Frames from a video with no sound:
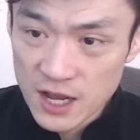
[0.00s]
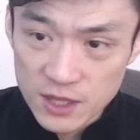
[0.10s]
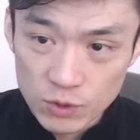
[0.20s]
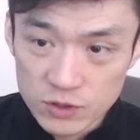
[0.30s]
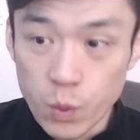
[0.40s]
There
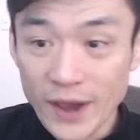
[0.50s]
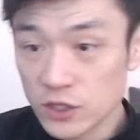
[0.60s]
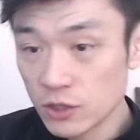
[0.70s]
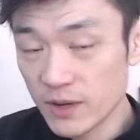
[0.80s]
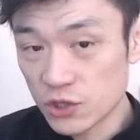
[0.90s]
was way
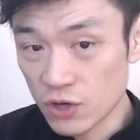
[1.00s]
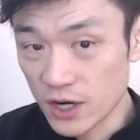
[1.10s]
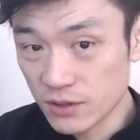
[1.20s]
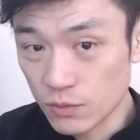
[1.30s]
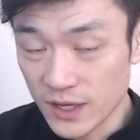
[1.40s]
too many tries
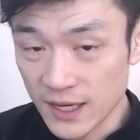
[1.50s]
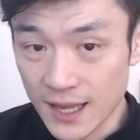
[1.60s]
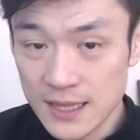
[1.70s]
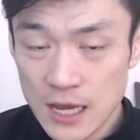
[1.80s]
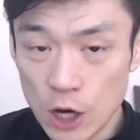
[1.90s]
on the
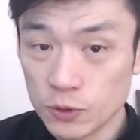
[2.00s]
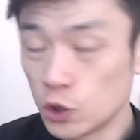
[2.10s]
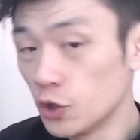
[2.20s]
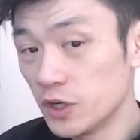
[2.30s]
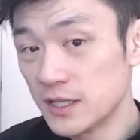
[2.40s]
weekend,
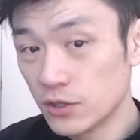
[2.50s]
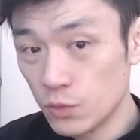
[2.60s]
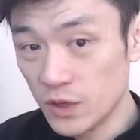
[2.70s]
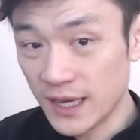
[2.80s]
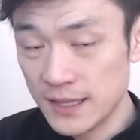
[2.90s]
opportunities on the
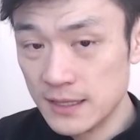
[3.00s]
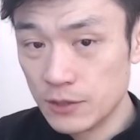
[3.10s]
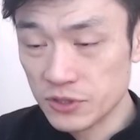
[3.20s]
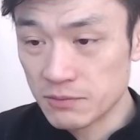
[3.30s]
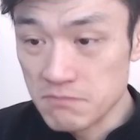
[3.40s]
weekend that
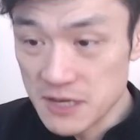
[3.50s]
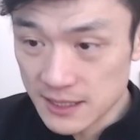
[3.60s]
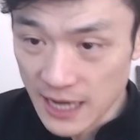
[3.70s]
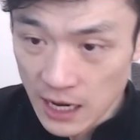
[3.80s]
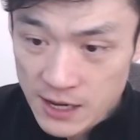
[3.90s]
was missed
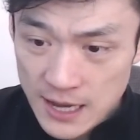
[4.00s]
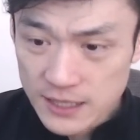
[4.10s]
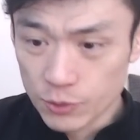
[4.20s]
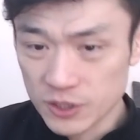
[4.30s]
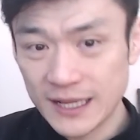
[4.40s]
out. There
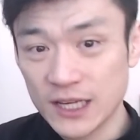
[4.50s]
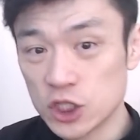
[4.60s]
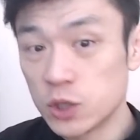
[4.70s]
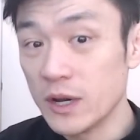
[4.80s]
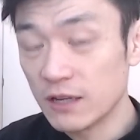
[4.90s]
was like a
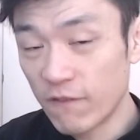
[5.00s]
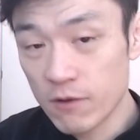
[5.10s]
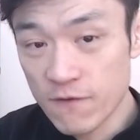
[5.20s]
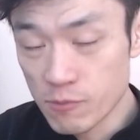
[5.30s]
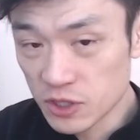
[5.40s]
tweet from
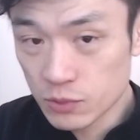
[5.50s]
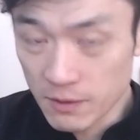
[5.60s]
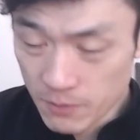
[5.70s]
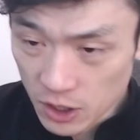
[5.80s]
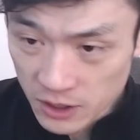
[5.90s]
former
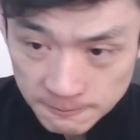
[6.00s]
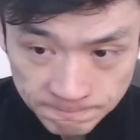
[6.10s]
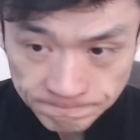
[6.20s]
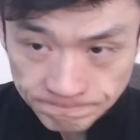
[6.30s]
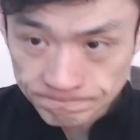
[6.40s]
Springbok
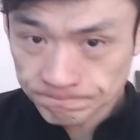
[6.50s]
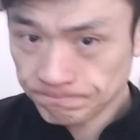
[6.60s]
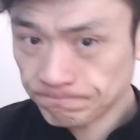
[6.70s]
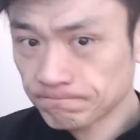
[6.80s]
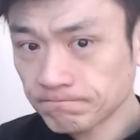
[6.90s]

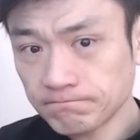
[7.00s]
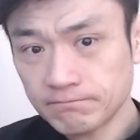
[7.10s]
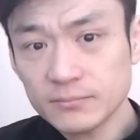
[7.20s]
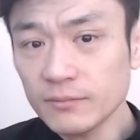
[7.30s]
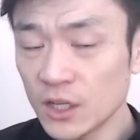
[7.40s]

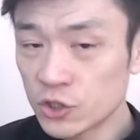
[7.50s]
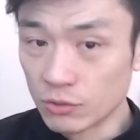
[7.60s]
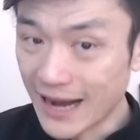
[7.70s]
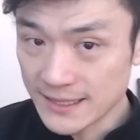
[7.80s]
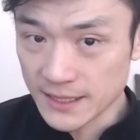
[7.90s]
to
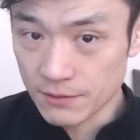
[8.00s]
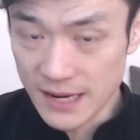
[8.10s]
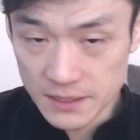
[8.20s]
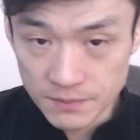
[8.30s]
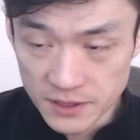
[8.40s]
Rassie
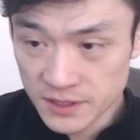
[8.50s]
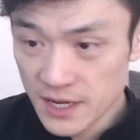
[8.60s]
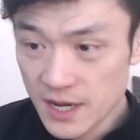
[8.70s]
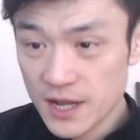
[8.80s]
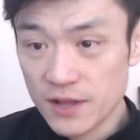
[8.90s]
Erasmus
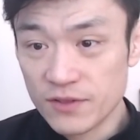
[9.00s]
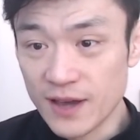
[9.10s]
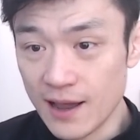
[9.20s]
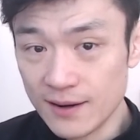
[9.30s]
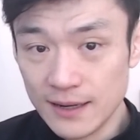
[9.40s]

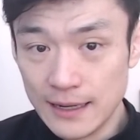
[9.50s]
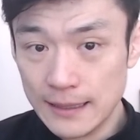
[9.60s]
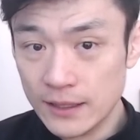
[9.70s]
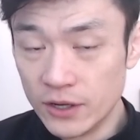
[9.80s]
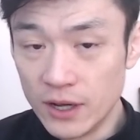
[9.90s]
that
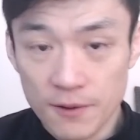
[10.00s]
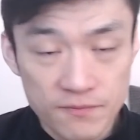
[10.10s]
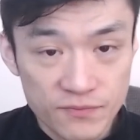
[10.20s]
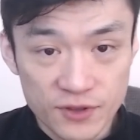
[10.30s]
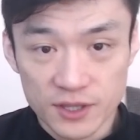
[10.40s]

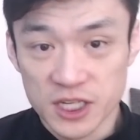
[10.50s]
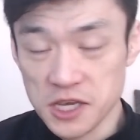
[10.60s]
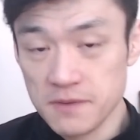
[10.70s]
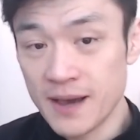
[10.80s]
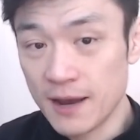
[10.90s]
the
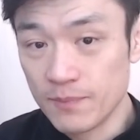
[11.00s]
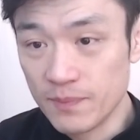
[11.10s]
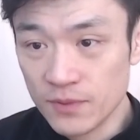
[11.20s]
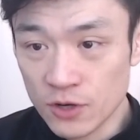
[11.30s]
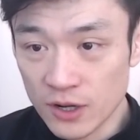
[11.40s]
team had
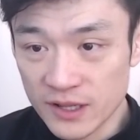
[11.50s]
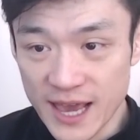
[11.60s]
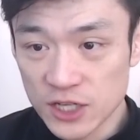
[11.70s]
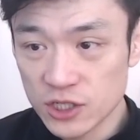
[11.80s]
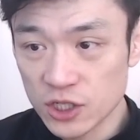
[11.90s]

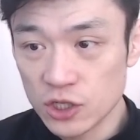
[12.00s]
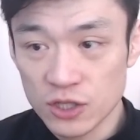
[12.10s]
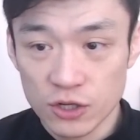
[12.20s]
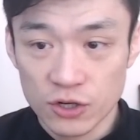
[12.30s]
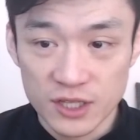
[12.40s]

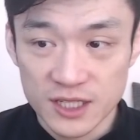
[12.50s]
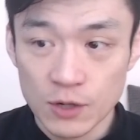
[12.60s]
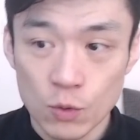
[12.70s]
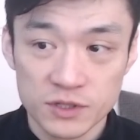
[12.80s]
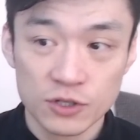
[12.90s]
the team
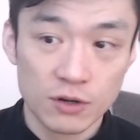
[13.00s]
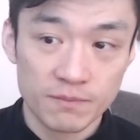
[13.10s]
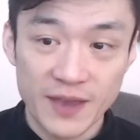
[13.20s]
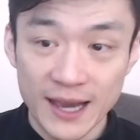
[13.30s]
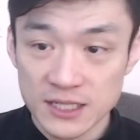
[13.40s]
was not
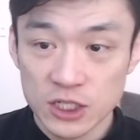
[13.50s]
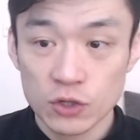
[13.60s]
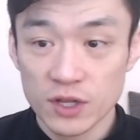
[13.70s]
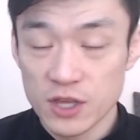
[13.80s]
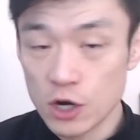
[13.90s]

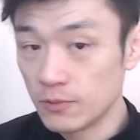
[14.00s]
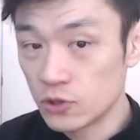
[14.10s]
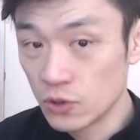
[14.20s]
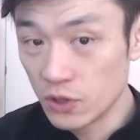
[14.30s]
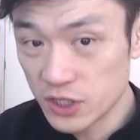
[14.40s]
executing their
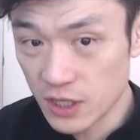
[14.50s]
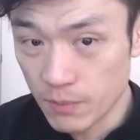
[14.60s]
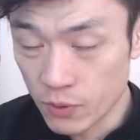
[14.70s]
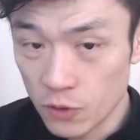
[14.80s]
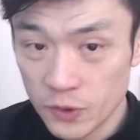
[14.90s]
opportunities
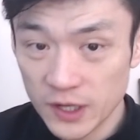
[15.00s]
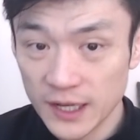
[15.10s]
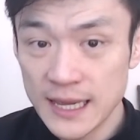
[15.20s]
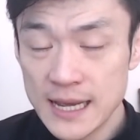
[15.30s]
appropriately,